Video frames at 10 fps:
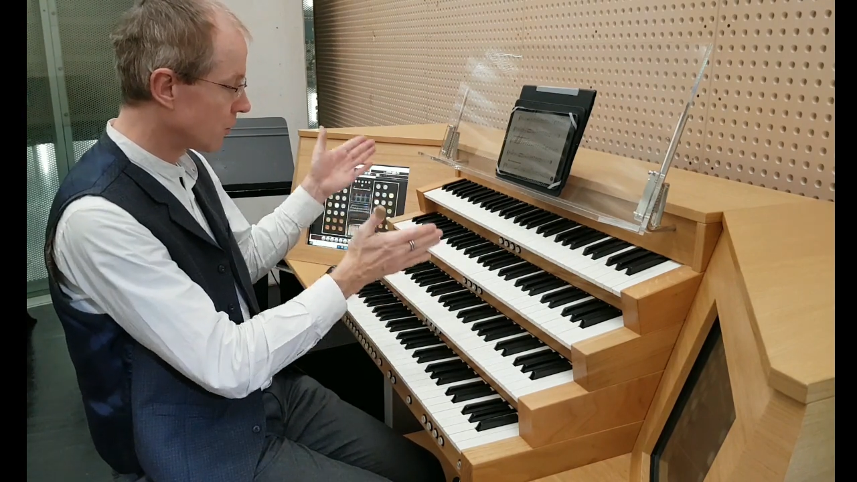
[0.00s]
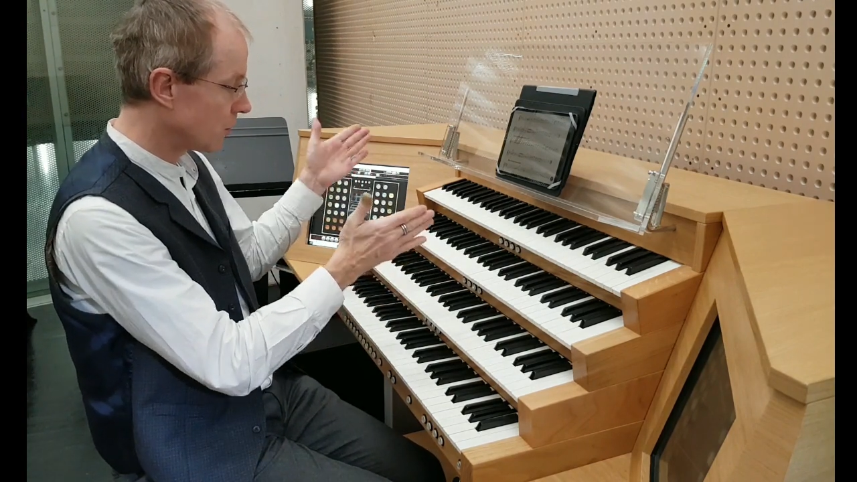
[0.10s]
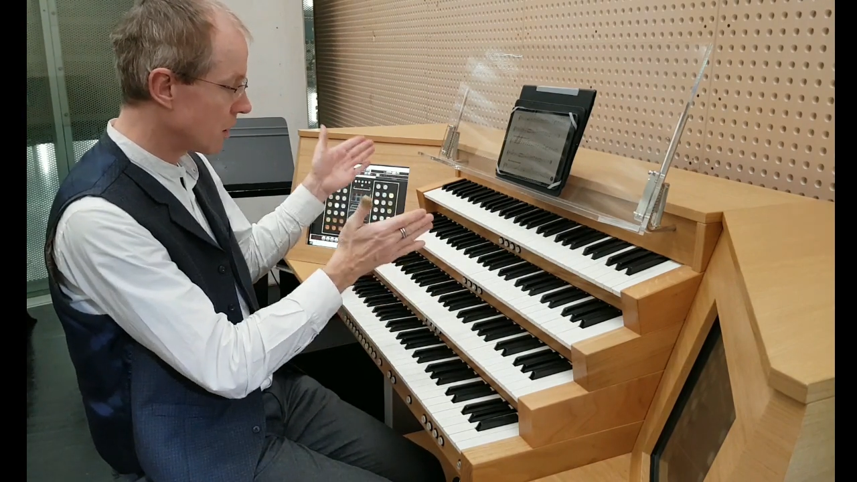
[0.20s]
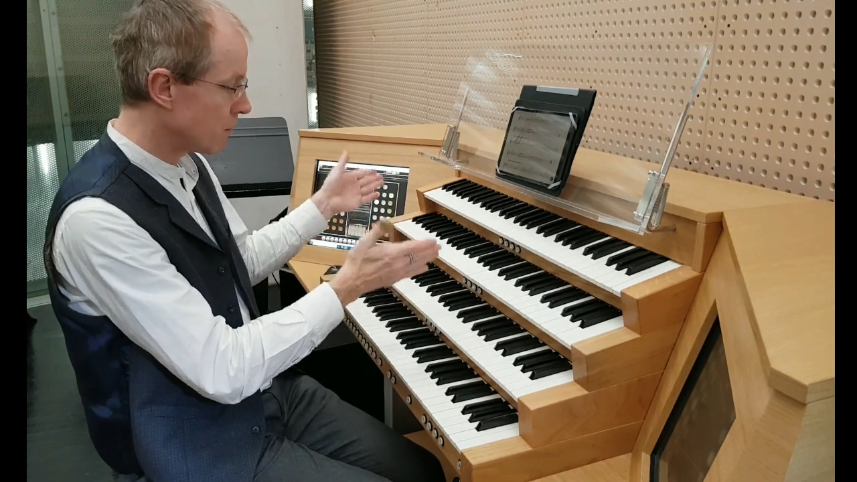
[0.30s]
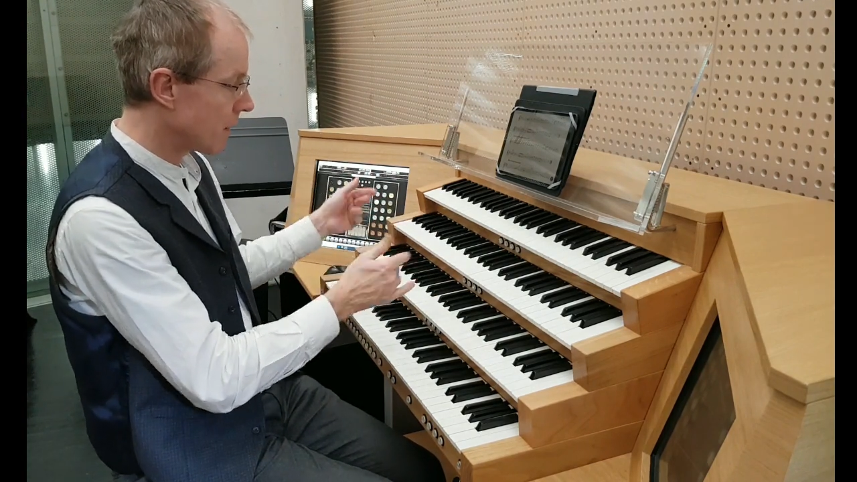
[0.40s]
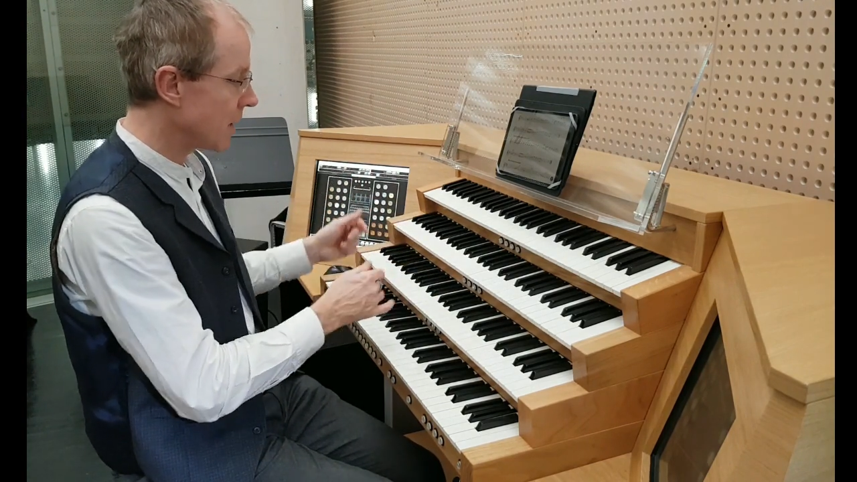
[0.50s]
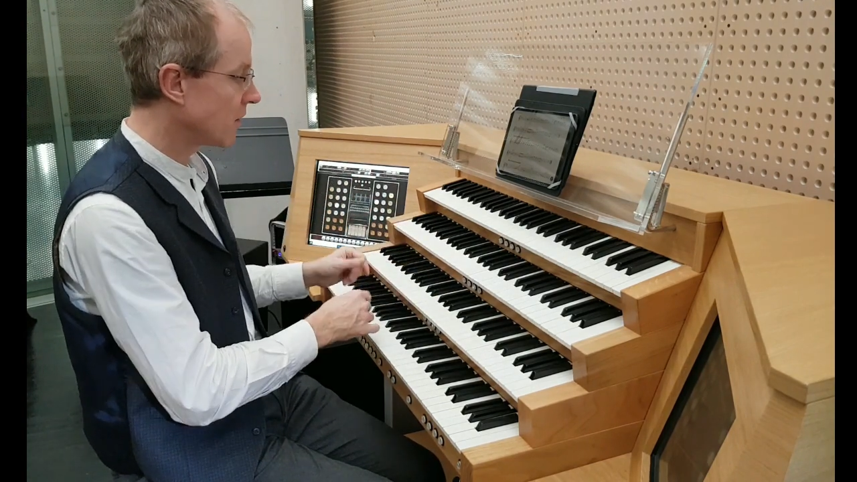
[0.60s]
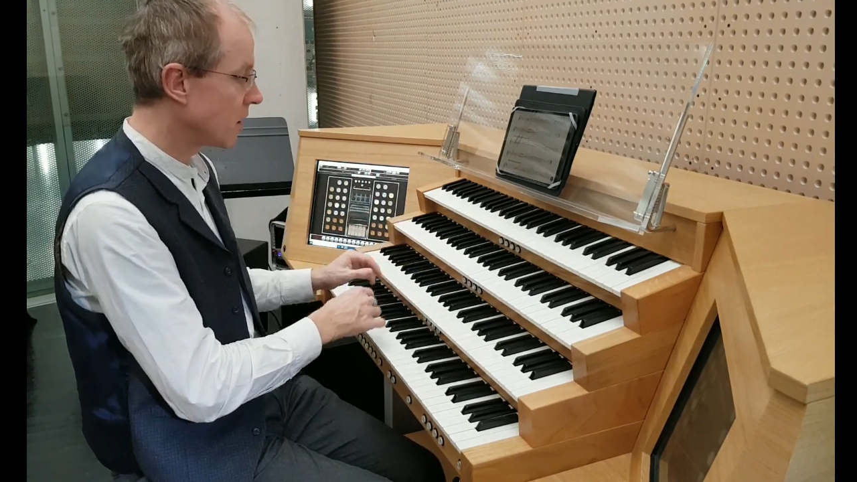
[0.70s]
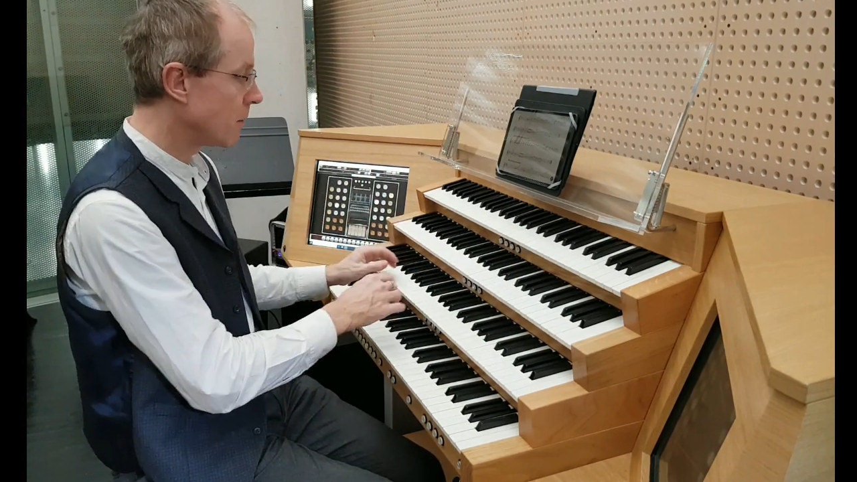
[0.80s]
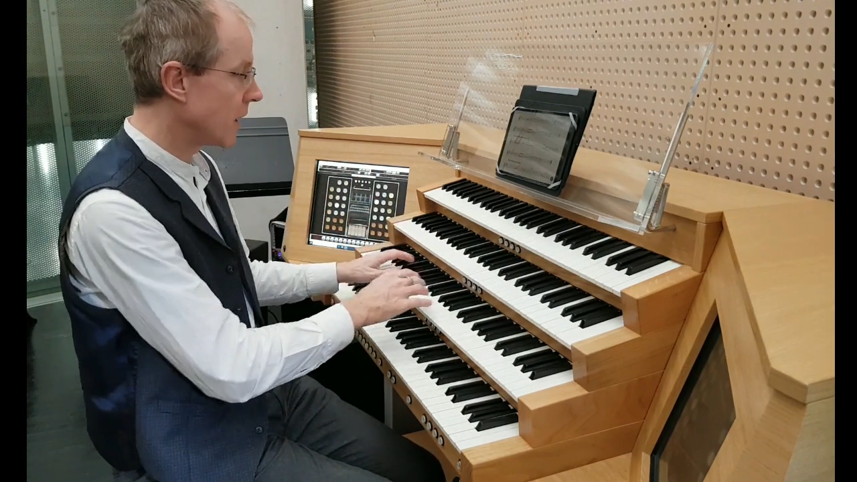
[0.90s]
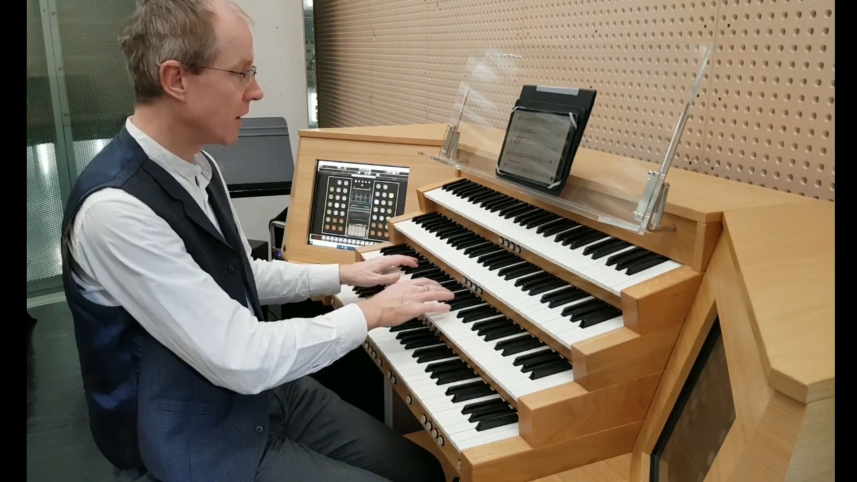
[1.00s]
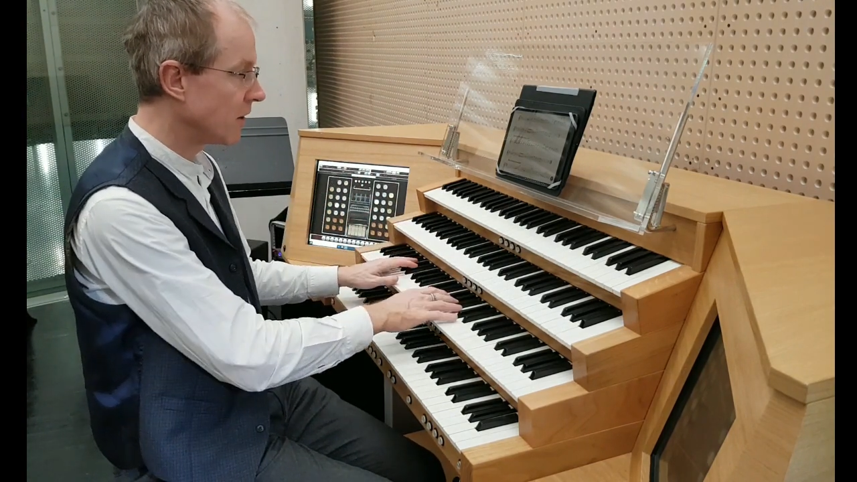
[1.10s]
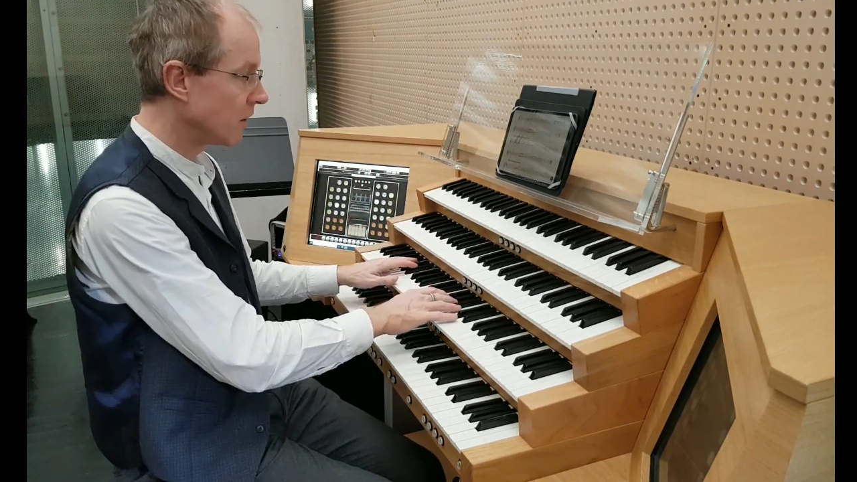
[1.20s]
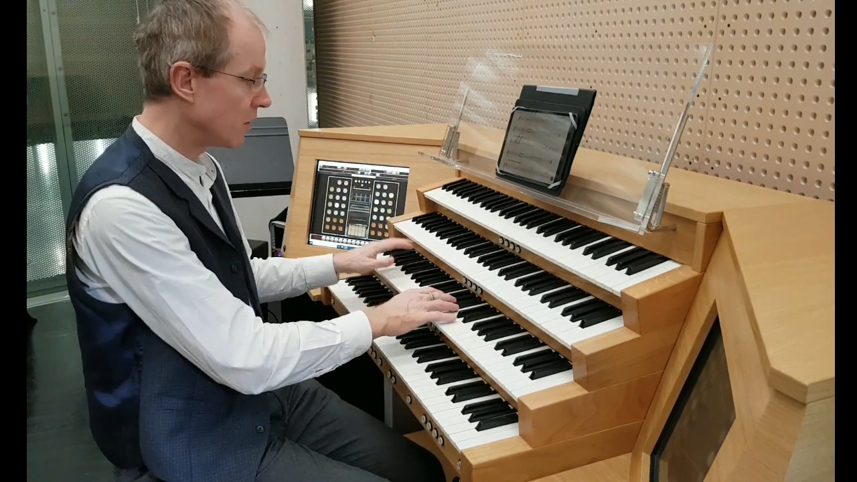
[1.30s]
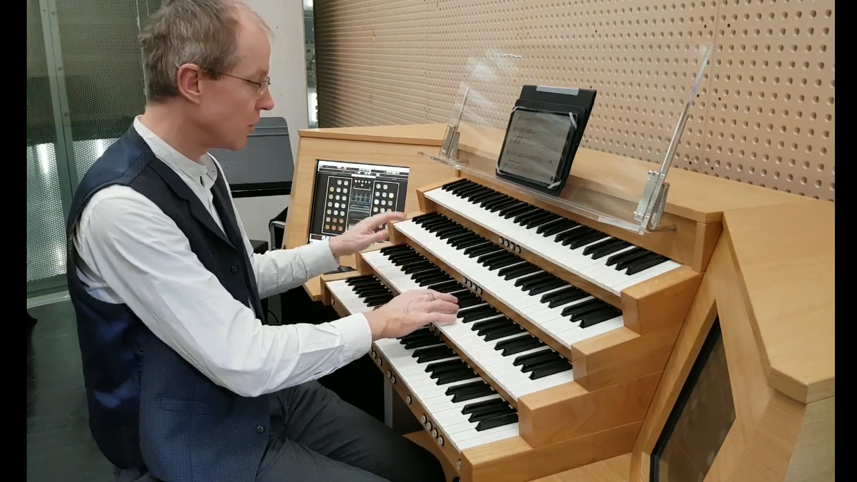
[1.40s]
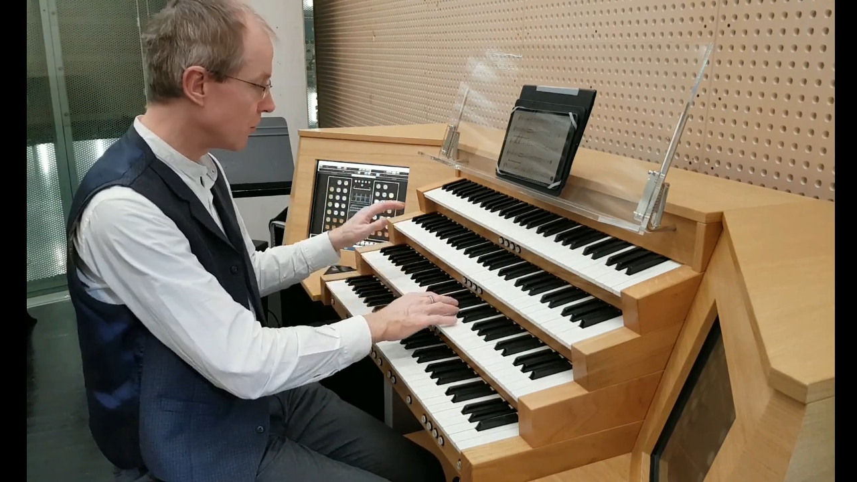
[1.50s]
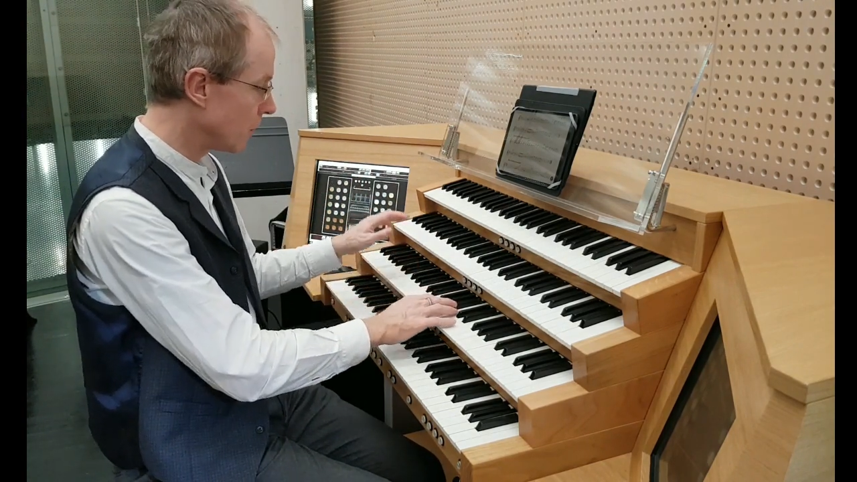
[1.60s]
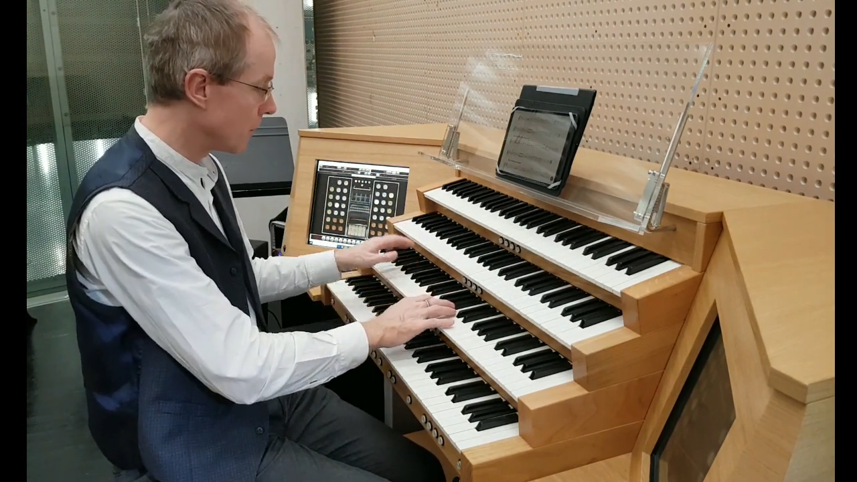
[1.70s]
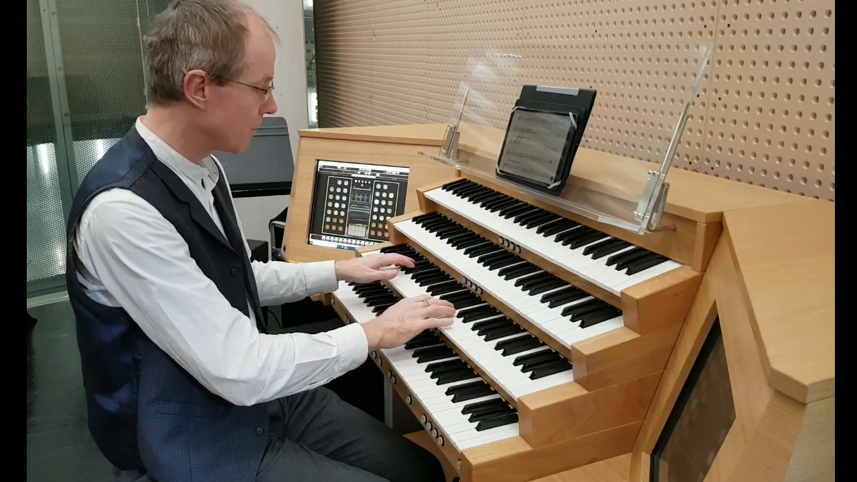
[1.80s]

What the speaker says: between the bass and the melody as usual.